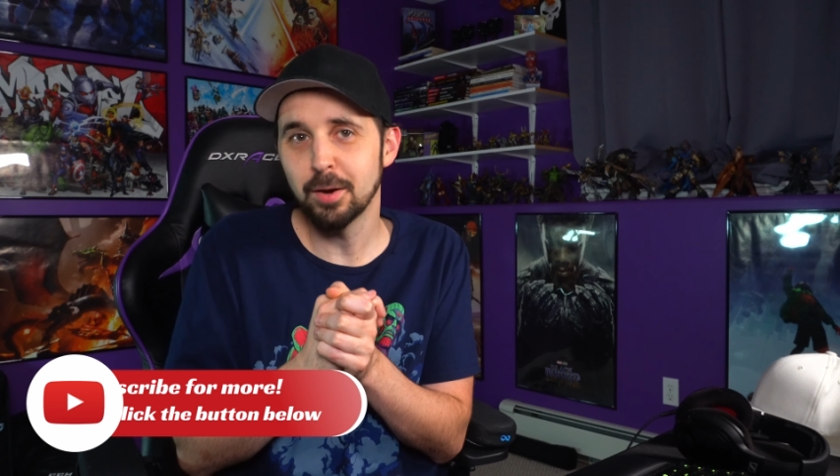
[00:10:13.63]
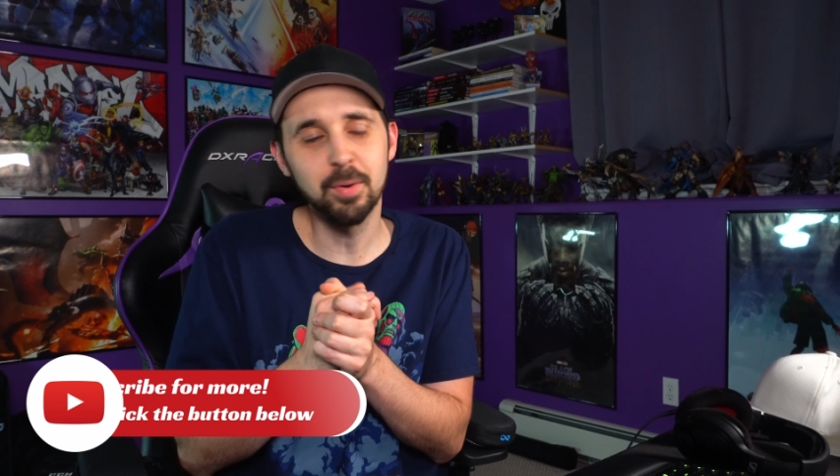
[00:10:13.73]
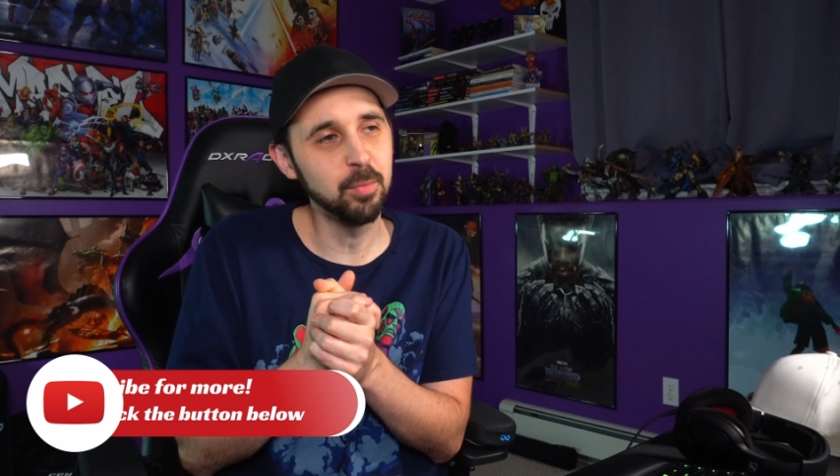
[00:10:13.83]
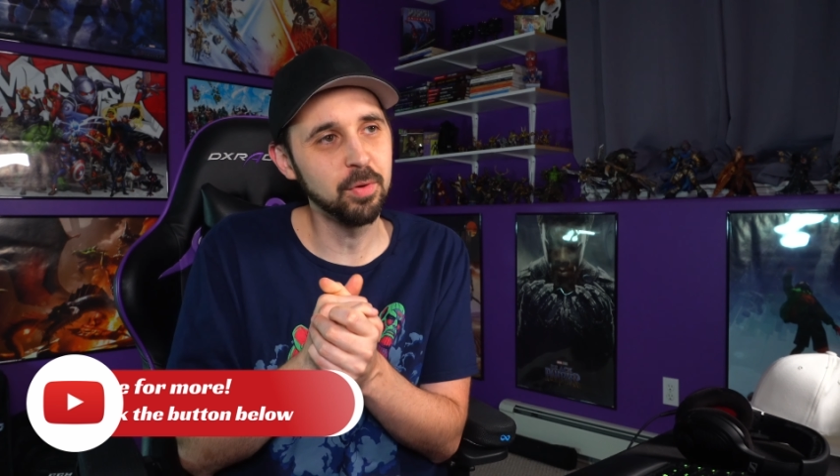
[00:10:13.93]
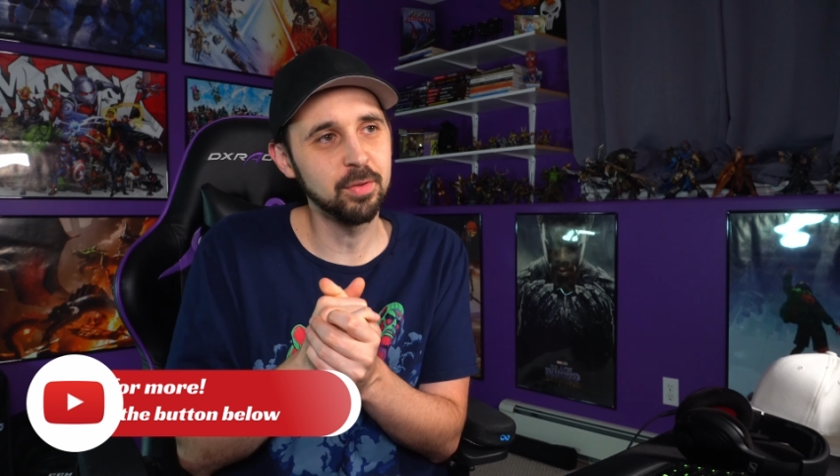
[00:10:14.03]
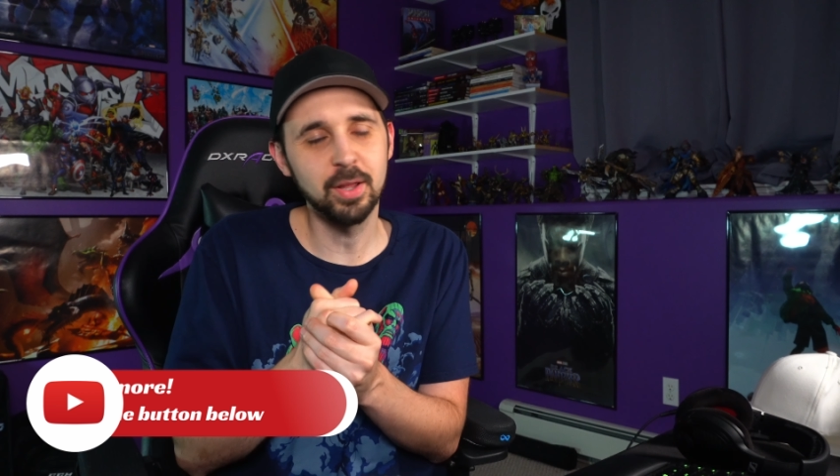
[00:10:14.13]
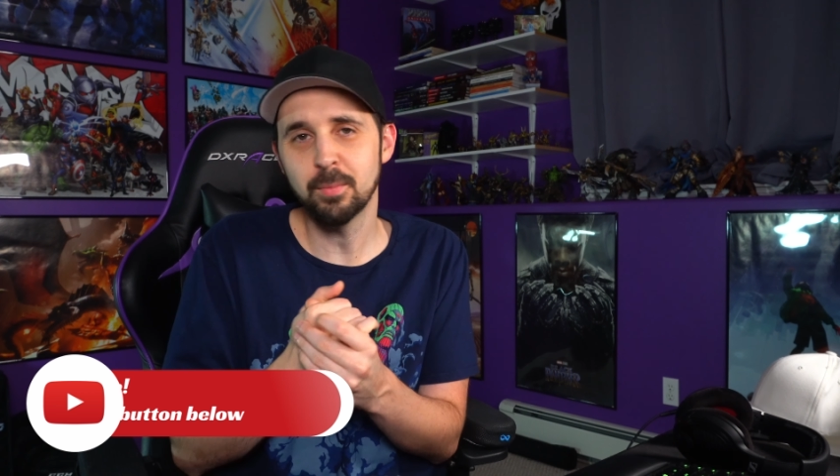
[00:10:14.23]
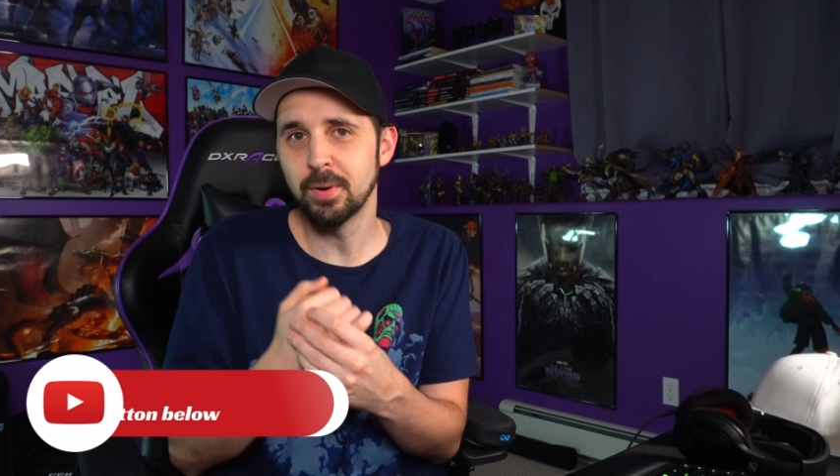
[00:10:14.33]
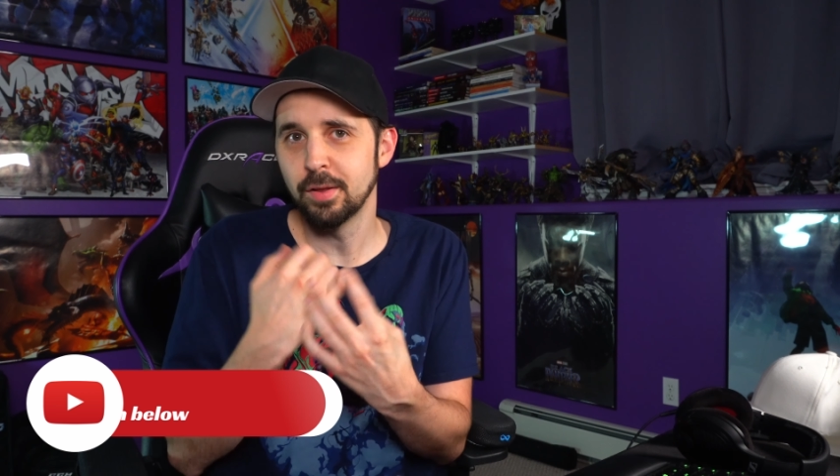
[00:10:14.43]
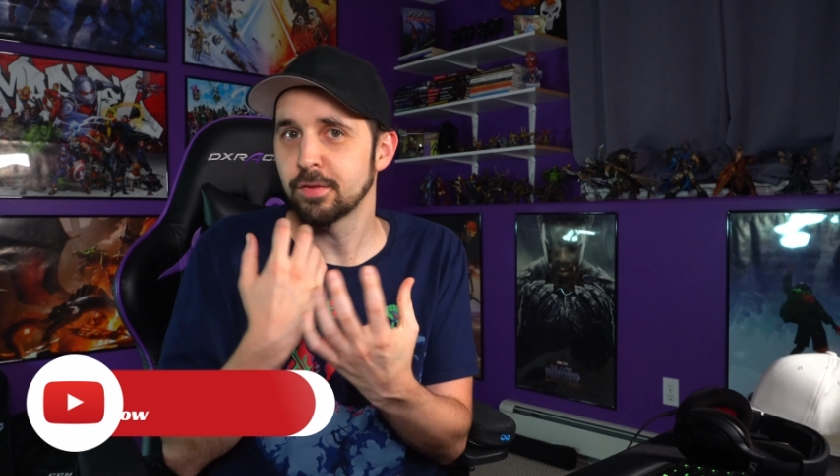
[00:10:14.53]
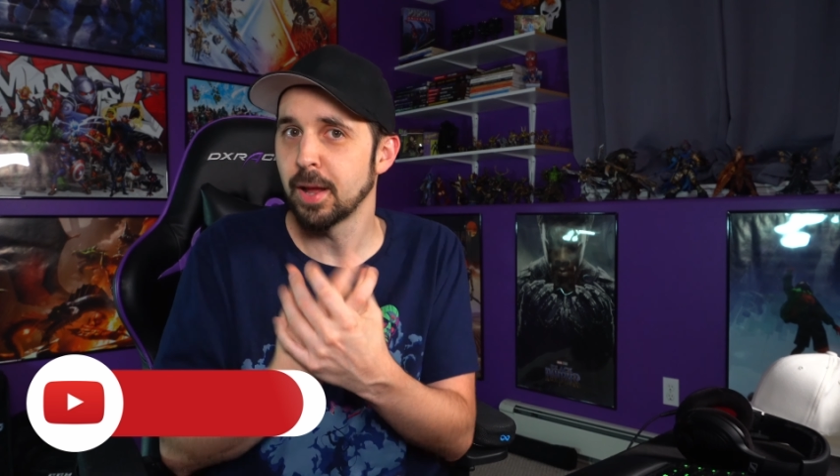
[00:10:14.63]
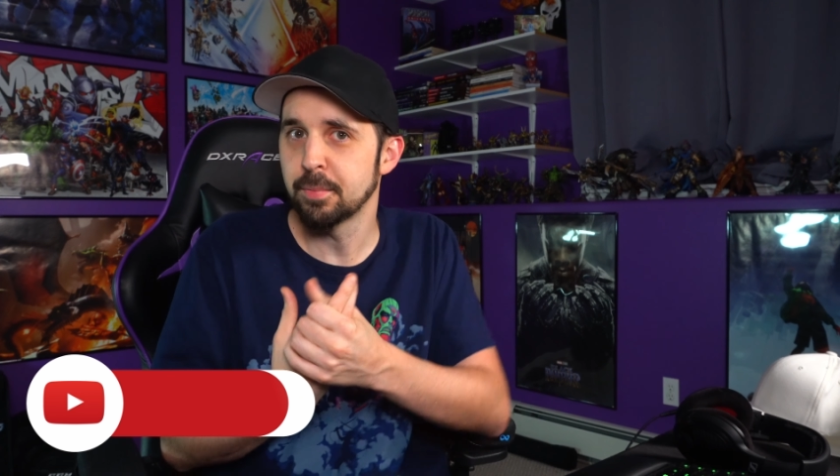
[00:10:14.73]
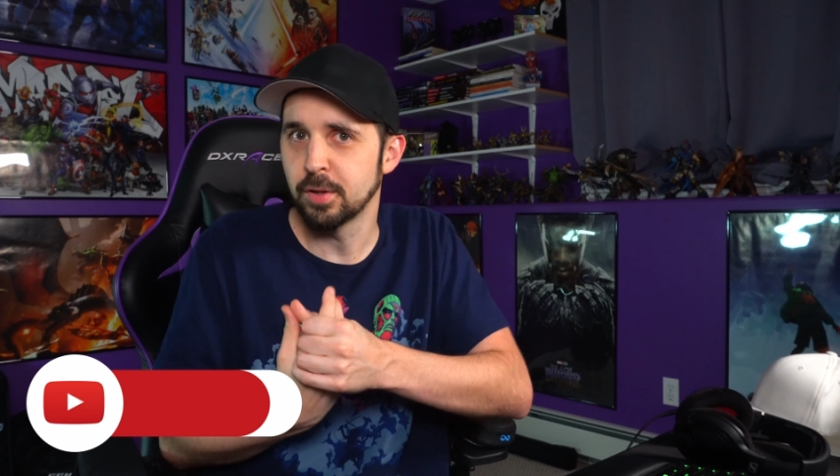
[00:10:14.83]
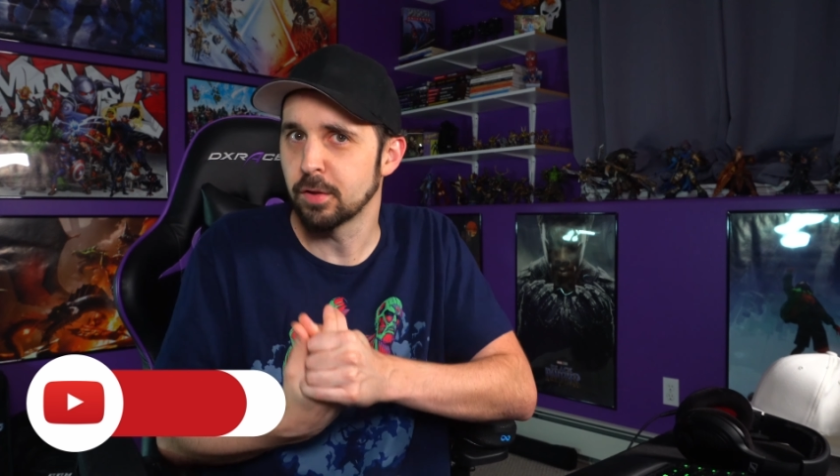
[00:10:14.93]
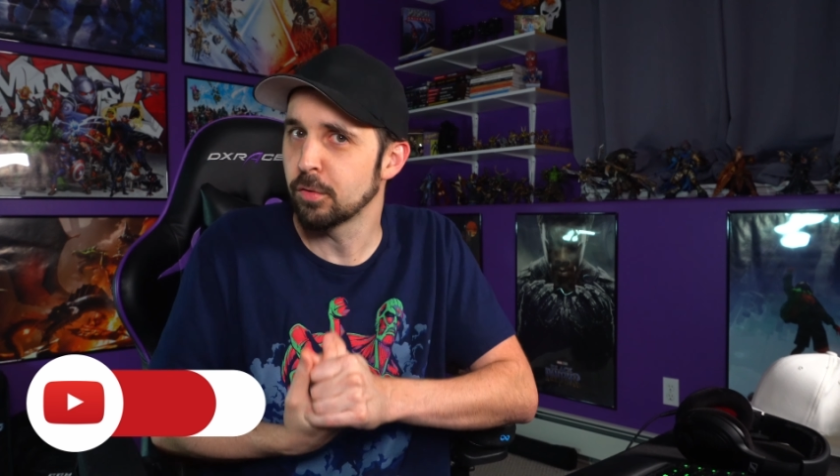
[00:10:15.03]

but it wasn't like one of these slapstick,